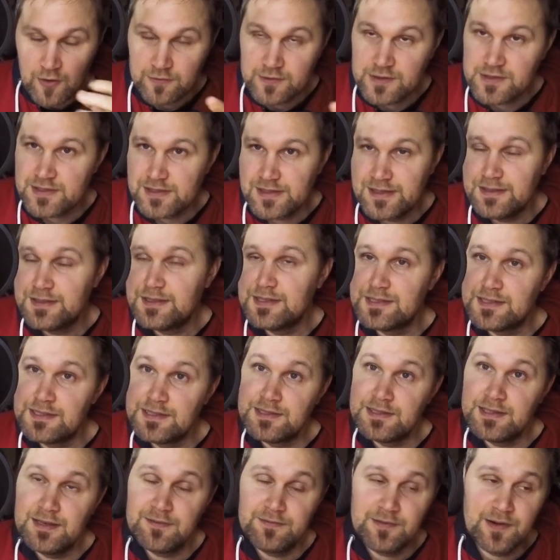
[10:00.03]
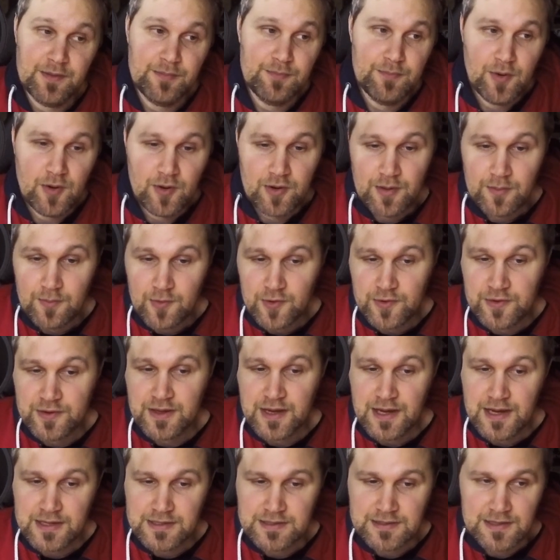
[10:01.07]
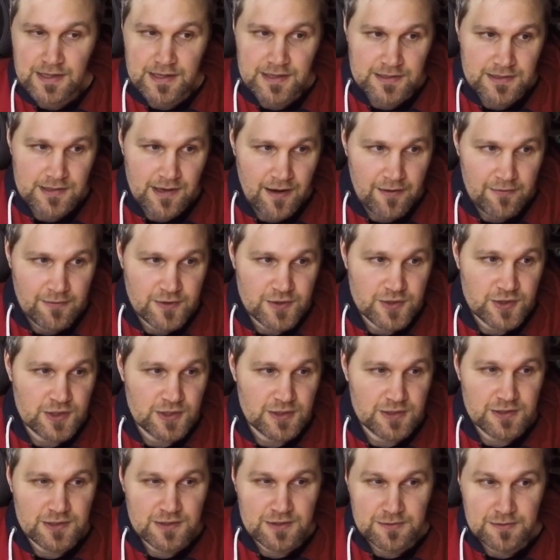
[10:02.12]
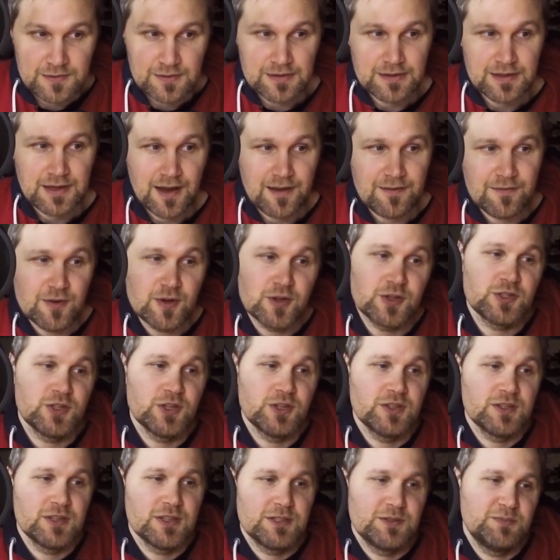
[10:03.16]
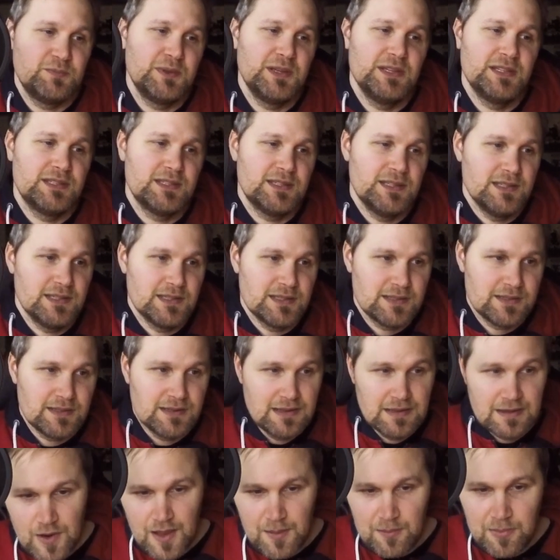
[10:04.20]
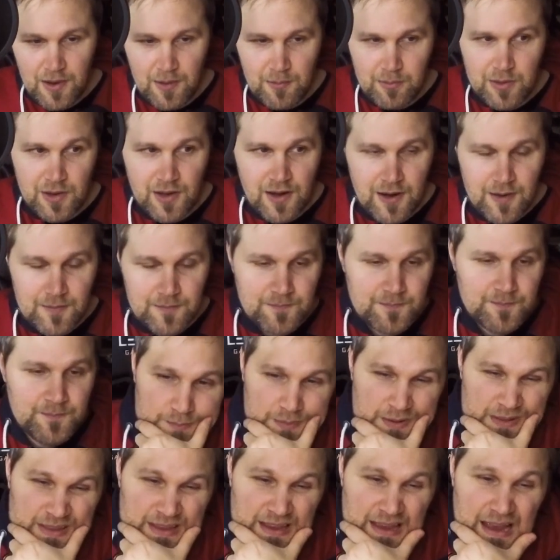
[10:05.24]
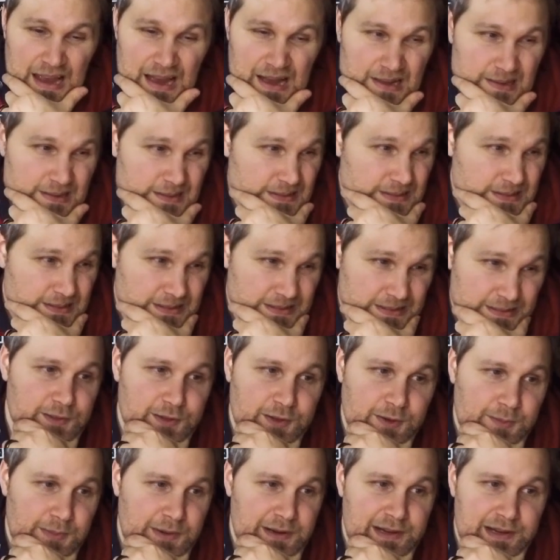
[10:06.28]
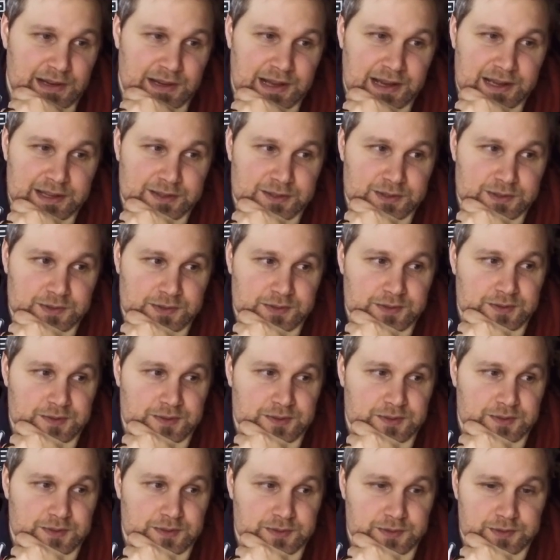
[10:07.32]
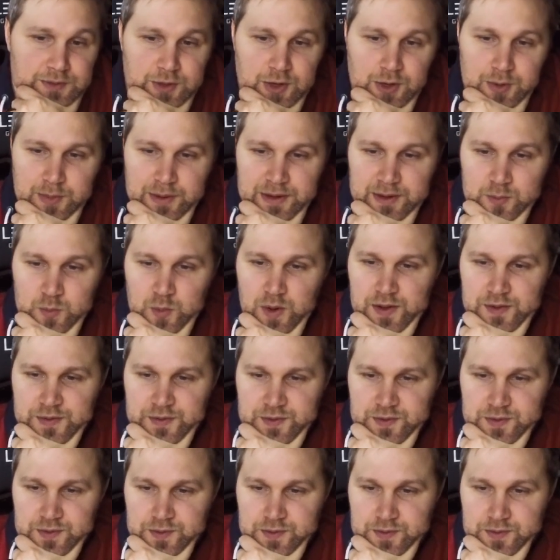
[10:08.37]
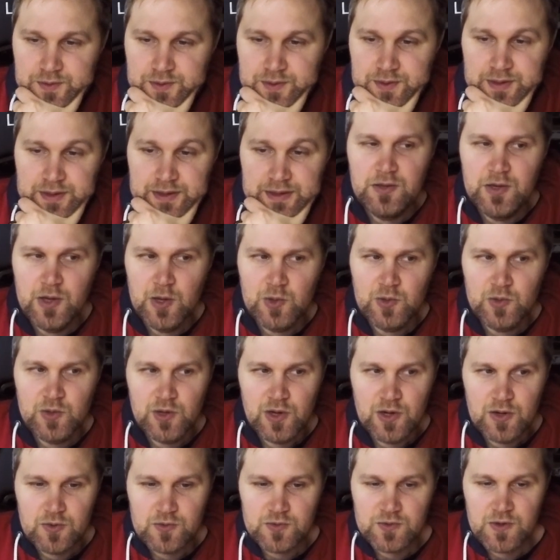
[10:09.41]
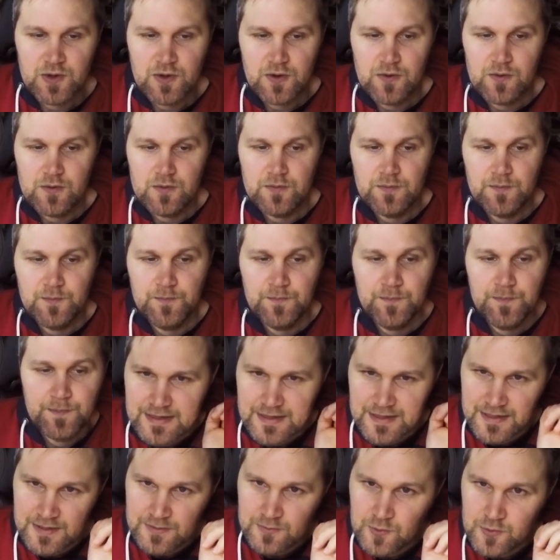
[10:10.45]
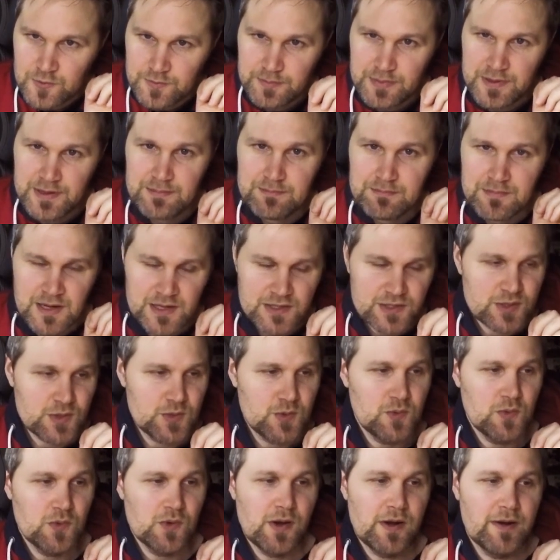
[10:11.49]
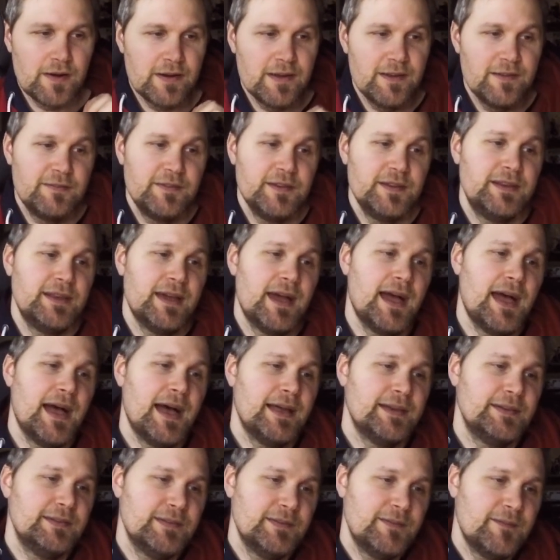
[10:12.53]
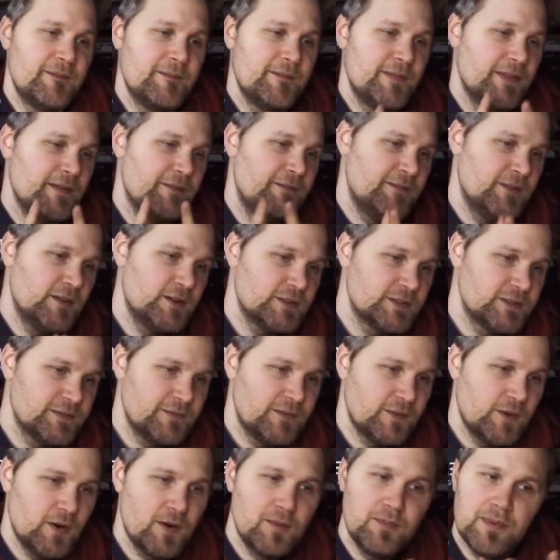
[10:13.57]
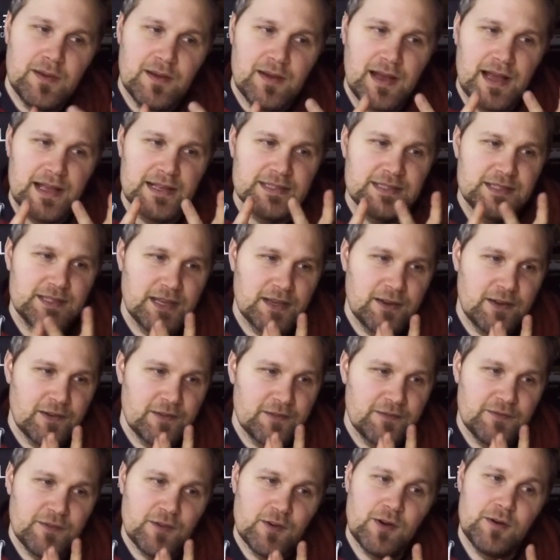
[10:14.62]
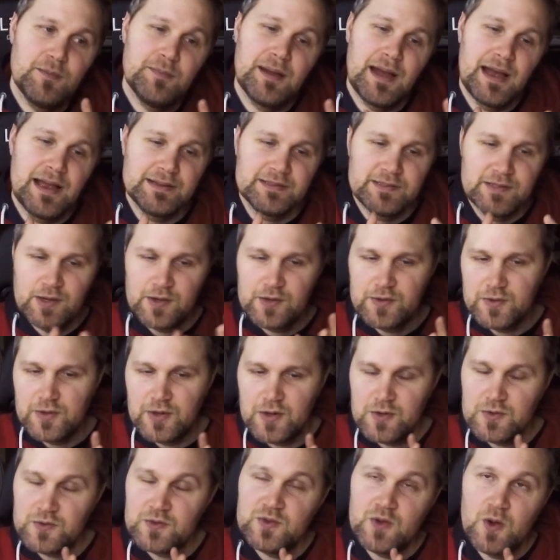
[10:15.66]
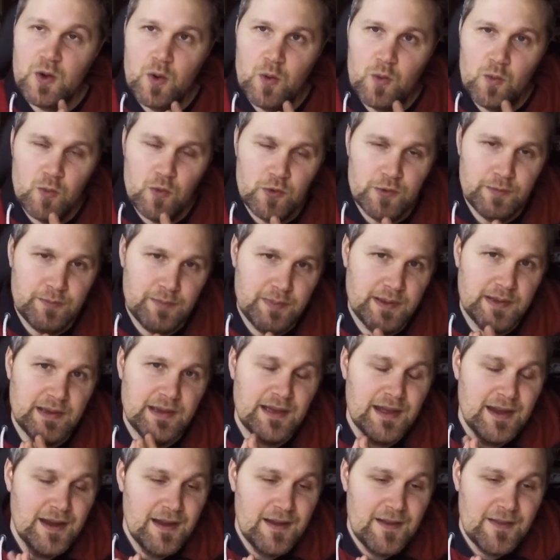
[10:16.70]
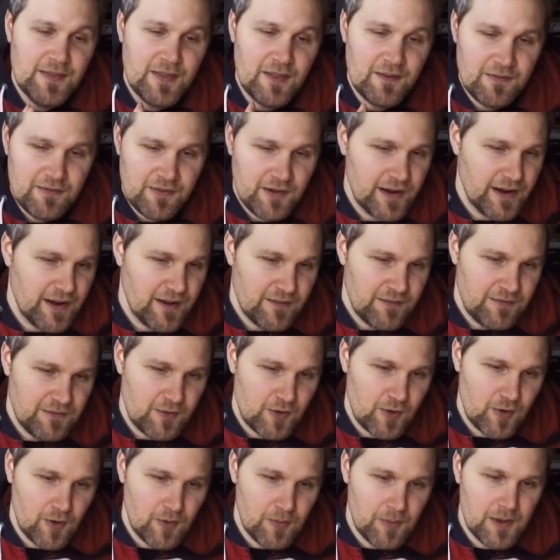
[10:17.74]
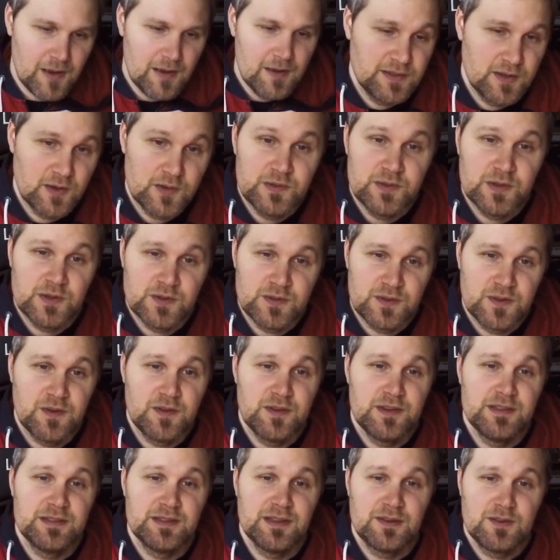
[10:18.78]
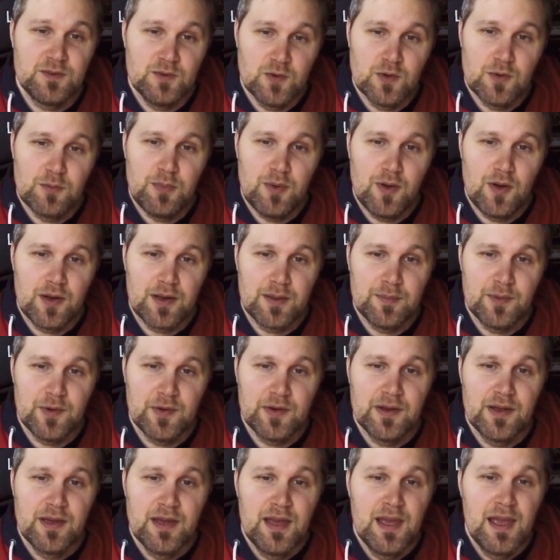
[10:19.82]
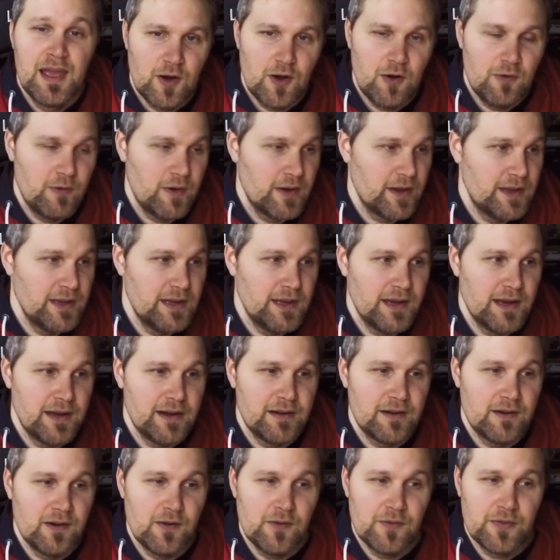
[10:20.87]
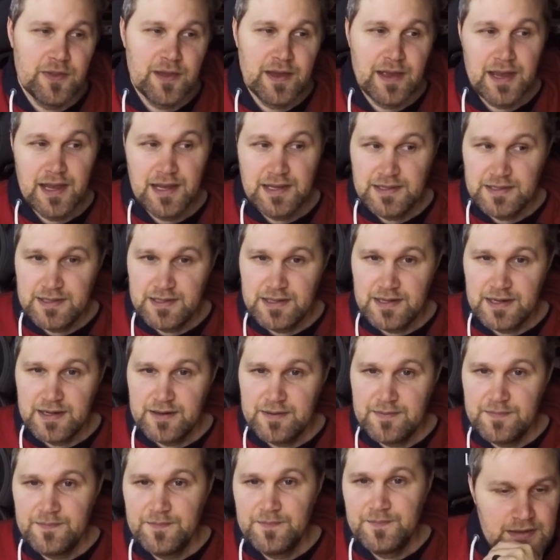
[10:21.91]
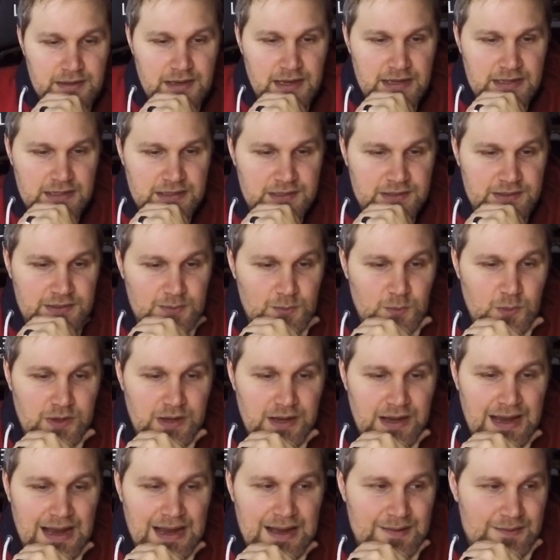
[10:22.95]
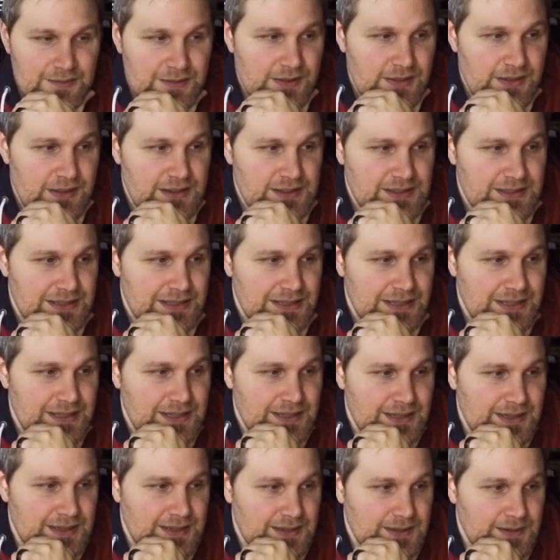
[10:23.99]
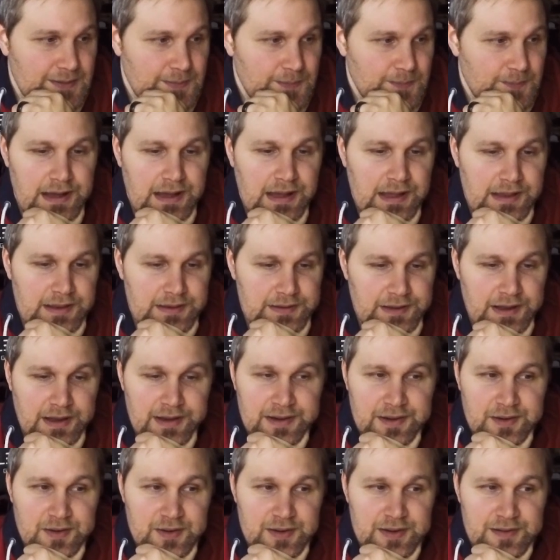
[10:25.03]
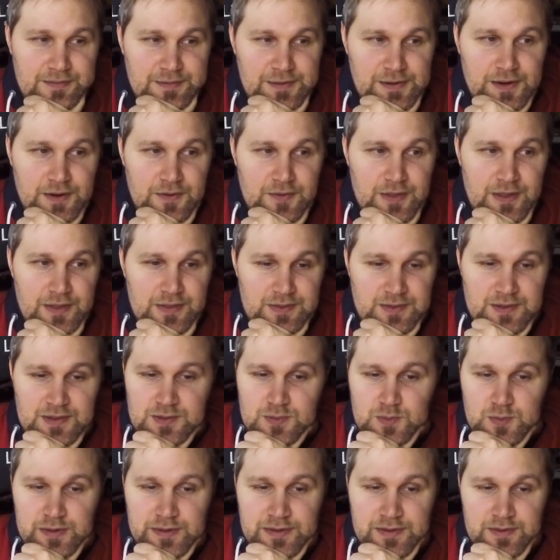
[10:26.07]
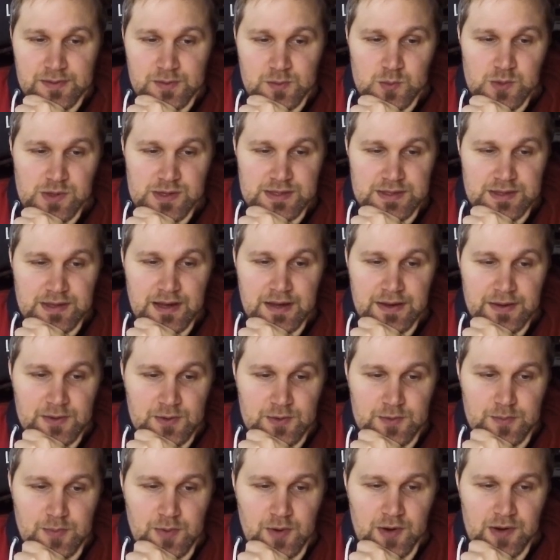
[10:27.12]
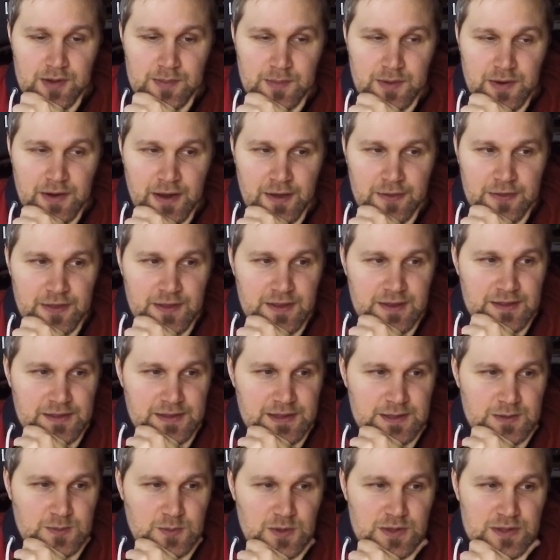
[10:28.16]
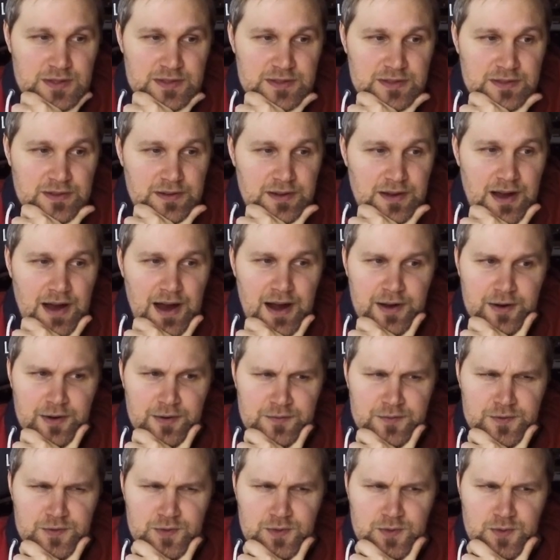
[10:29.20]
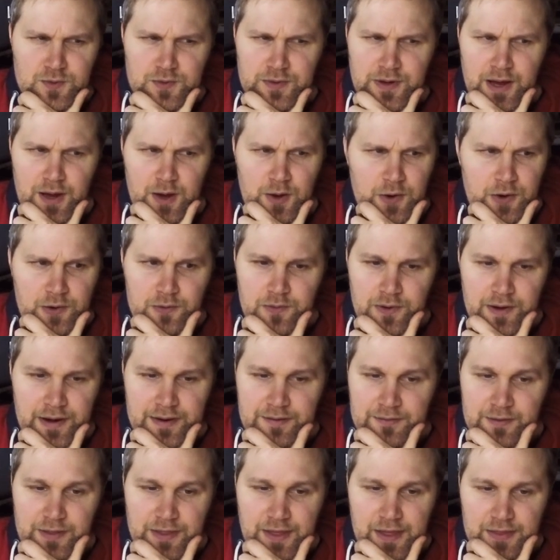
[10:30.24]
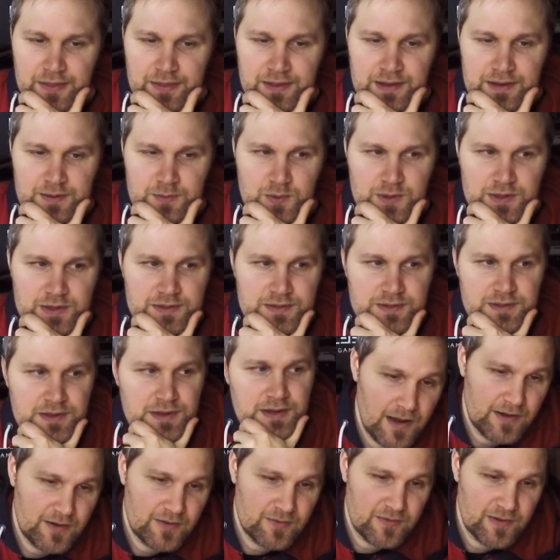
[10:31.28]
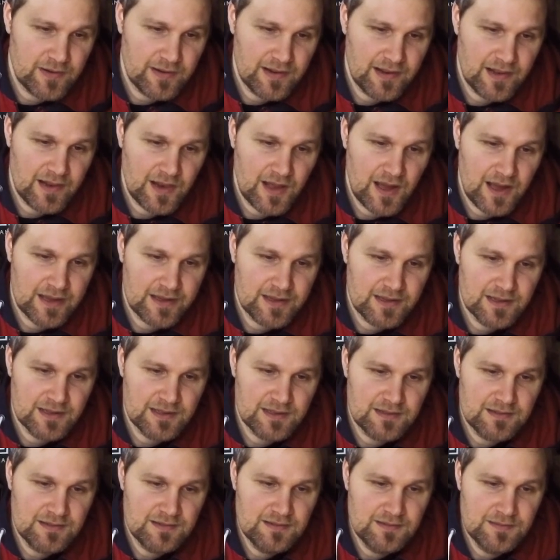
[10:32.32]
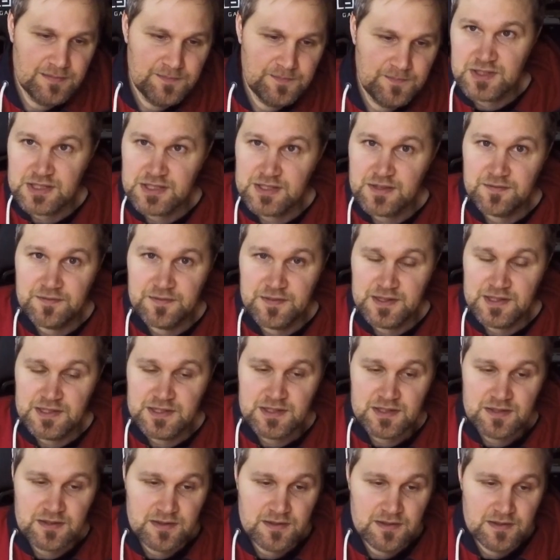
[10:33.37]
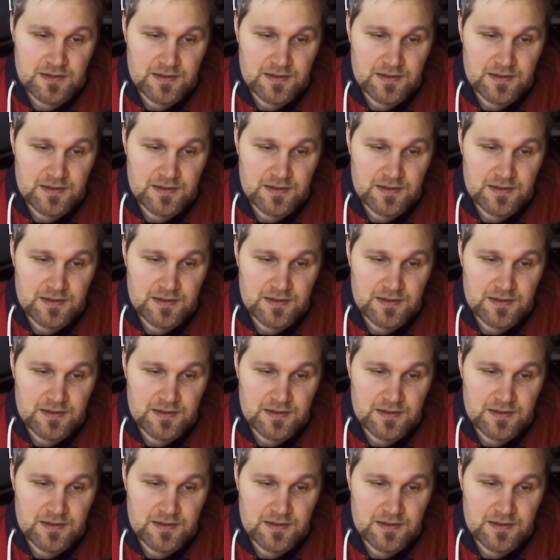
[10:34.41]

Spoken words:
obviously, this is different Pokemon. Yes, divergent species, blah blah blah. But yeah, nobody likes you, nobody wants you. Dondozo. It would be much cooler if it had the first form and second form, and Dondozo would be the final form. Dondozo is a cool Pokemon over here on the A tier. Next we have this thing, and I didn't even know that this one was a new Pokemon. I think this was Arovskuda or whatever that thing was. I don't really like it, just a fish.